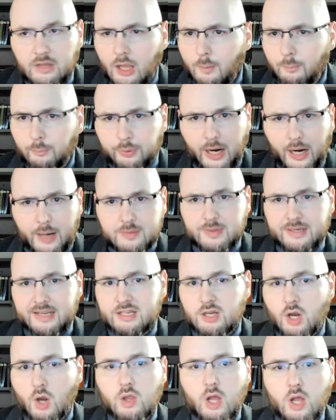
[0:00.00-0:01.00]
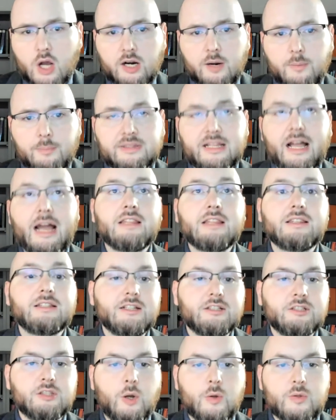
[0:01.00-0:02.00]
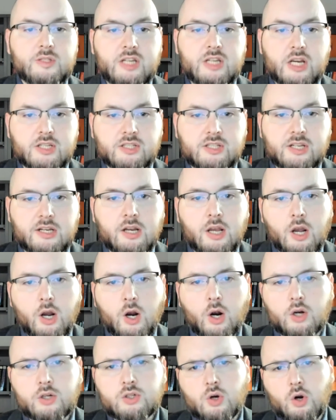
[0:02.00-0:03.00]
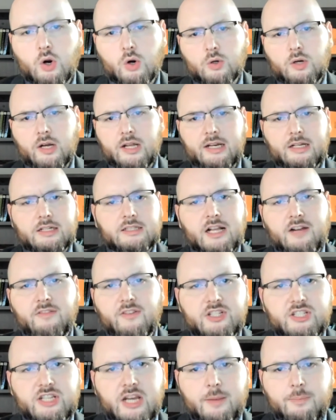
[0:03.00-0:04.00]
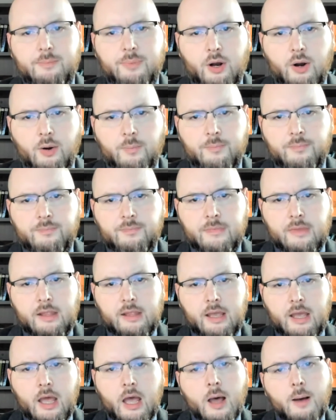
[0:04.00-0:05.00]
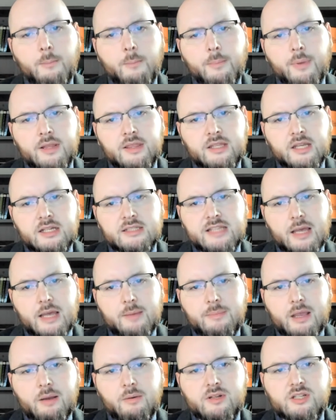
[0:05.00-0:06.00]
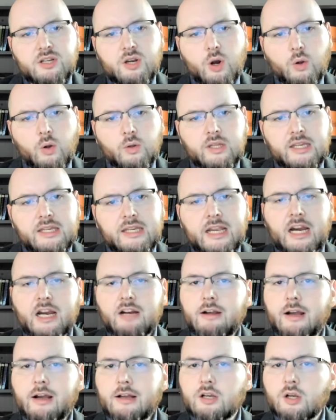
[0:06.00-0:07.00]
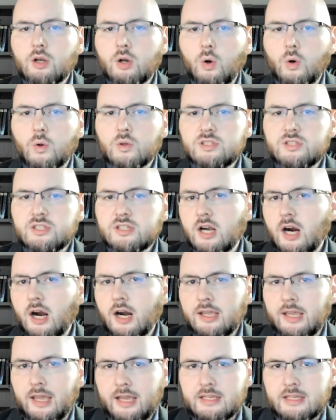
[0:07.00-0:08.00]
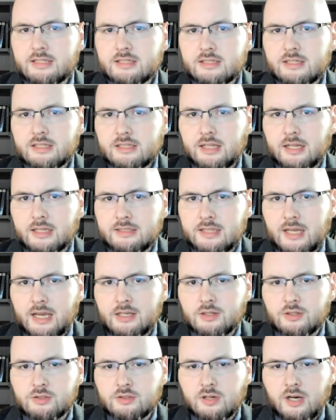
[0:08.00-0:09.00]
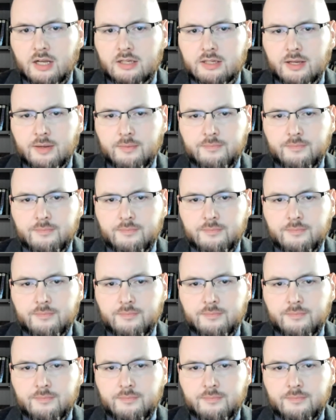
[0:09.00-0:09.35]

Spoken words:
Perhaps we can no longer blithely quote Chesterton or chortle at a clever shape poem. But does that mean we should only carry around a cold cigar case like Daniel Deronda?